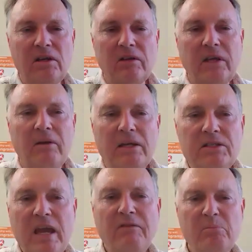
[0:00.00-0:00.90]
there are
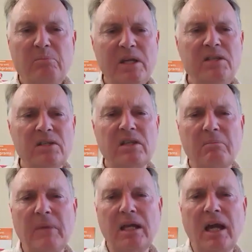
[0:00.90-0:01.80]
7 pieces that
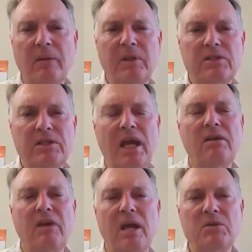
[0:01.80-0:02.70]
make up this
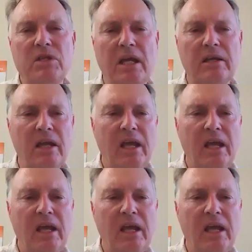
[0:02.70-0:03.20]
tangram set.